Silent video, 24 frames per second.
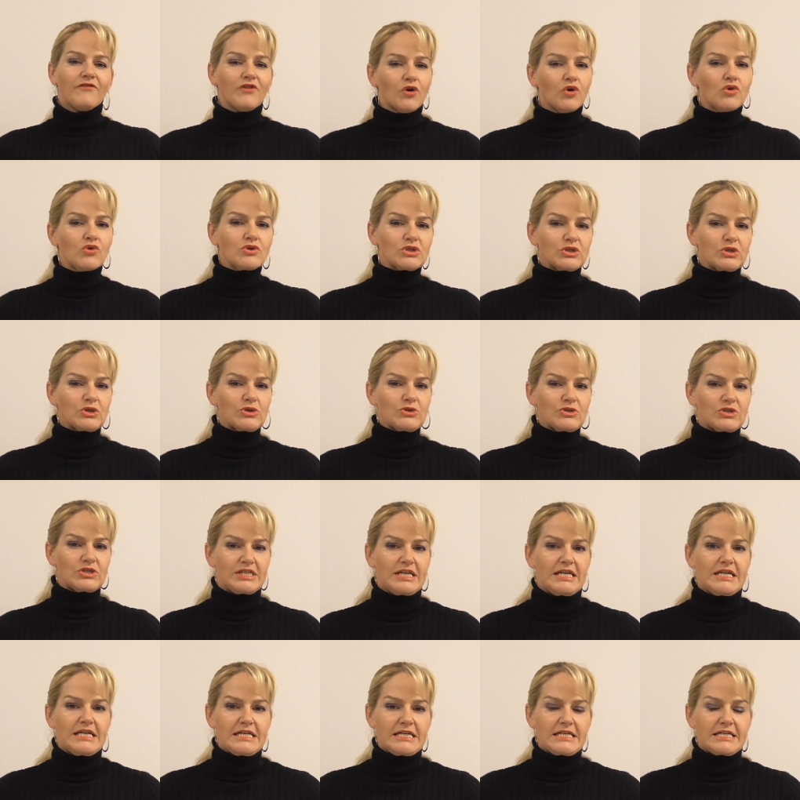I've also
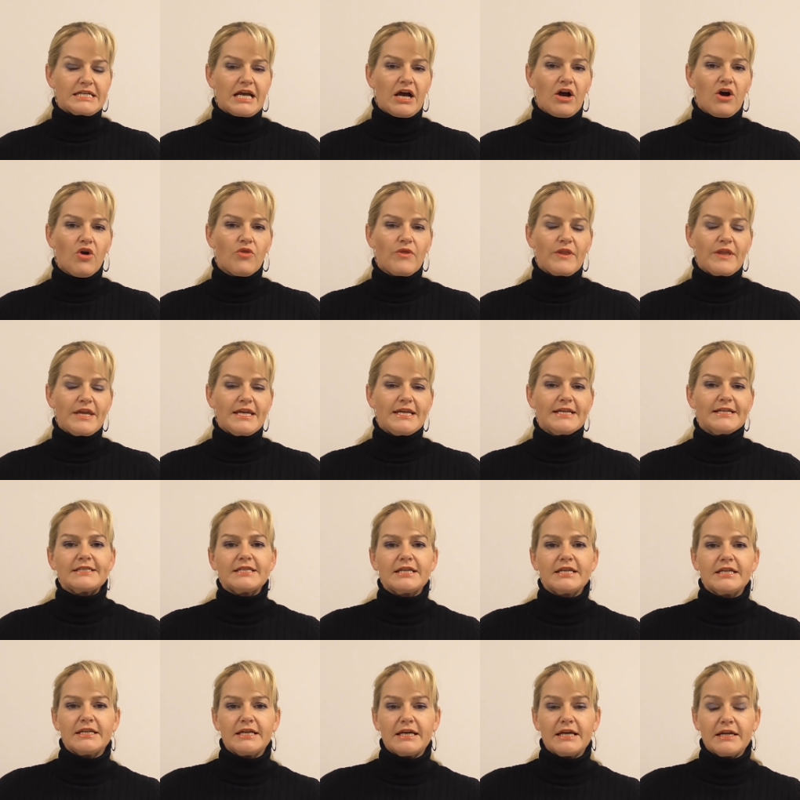seen on the
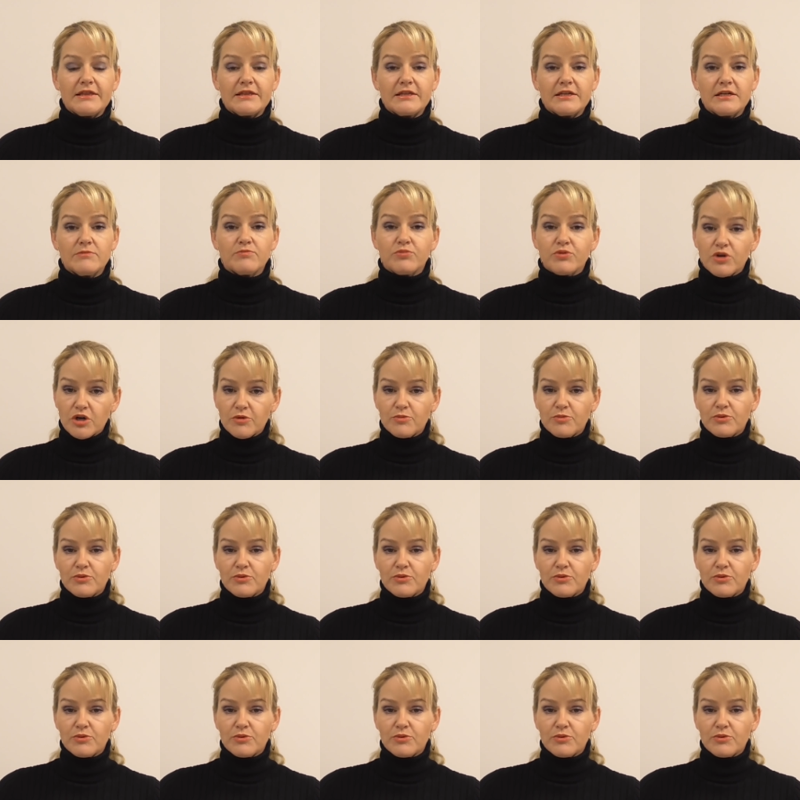internet that